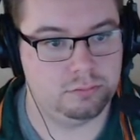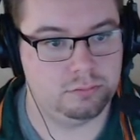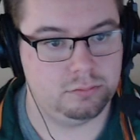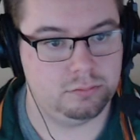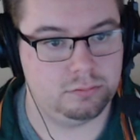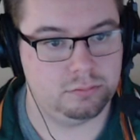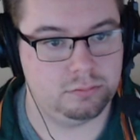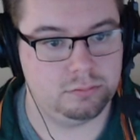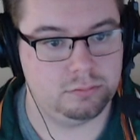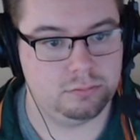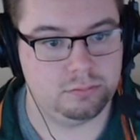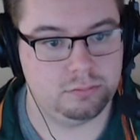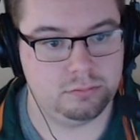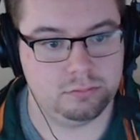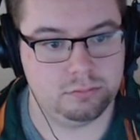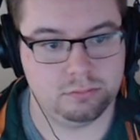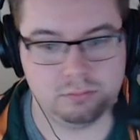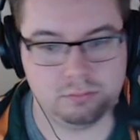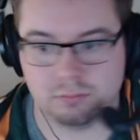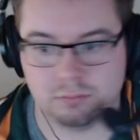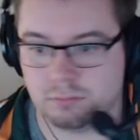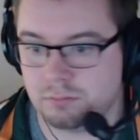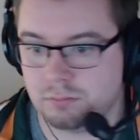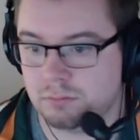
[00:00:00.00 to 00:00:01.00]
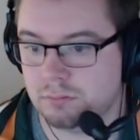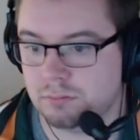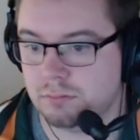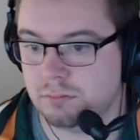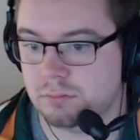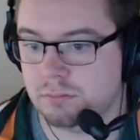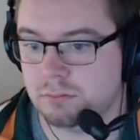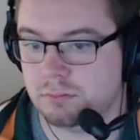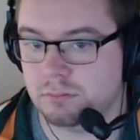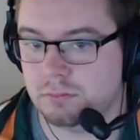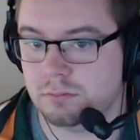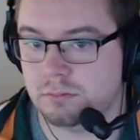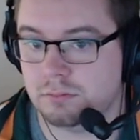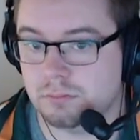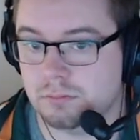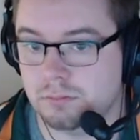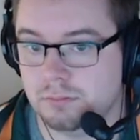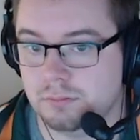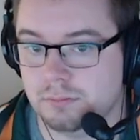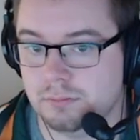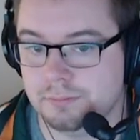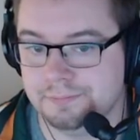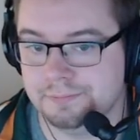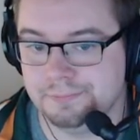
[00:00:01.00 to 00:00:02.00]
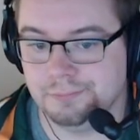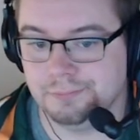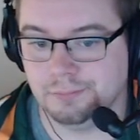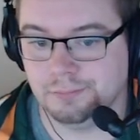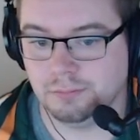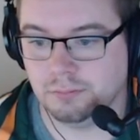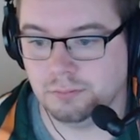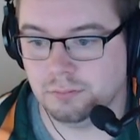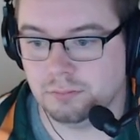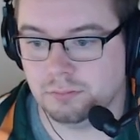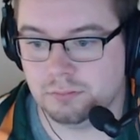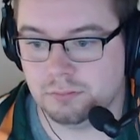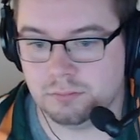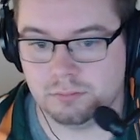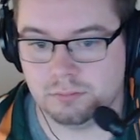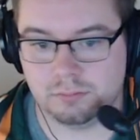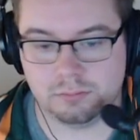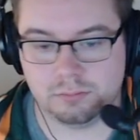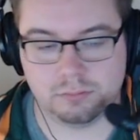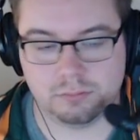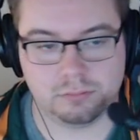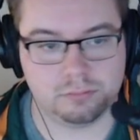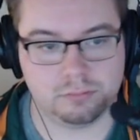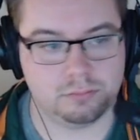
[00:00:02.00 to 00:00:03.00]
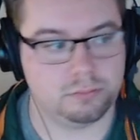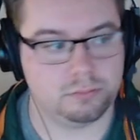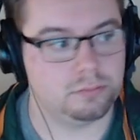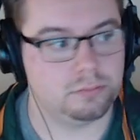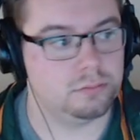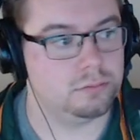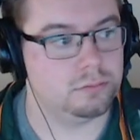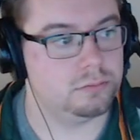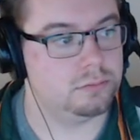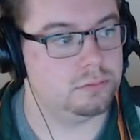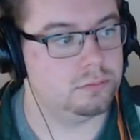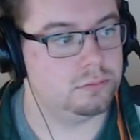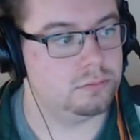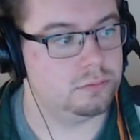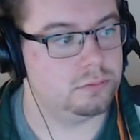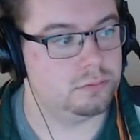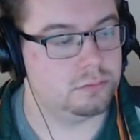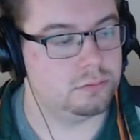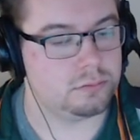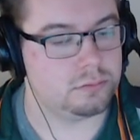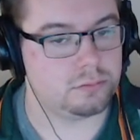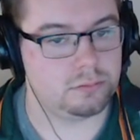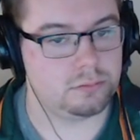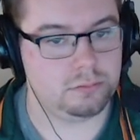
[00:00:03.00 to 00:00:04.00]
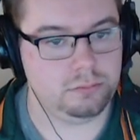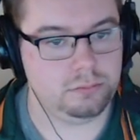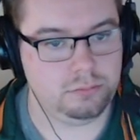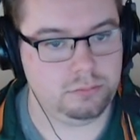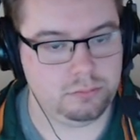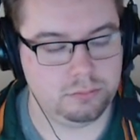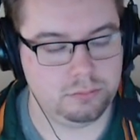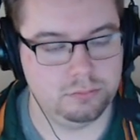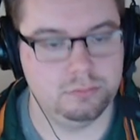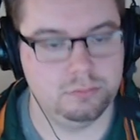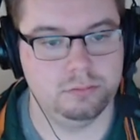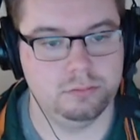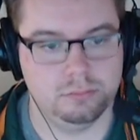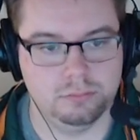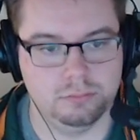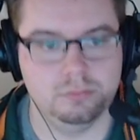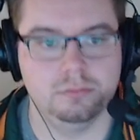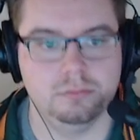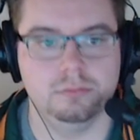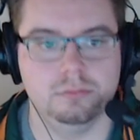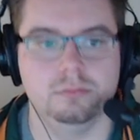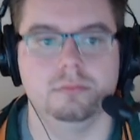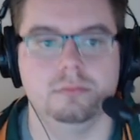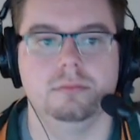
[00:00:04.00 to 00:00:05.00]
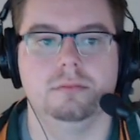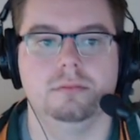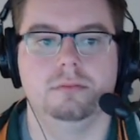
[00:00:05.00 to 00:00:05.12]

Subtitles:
This person isn't speaking.